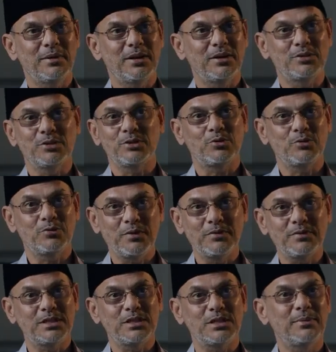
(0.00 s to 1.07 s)
about the truth
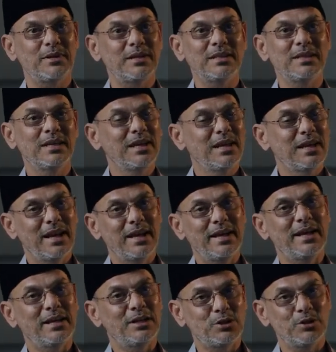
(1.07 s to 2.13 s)
of the Jamaat,
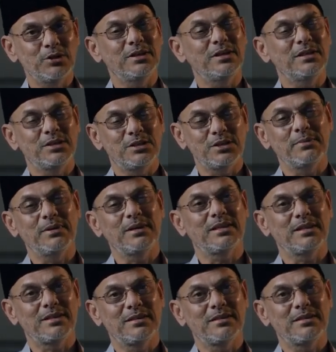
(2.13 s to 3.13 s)
and I joined the Jamaat.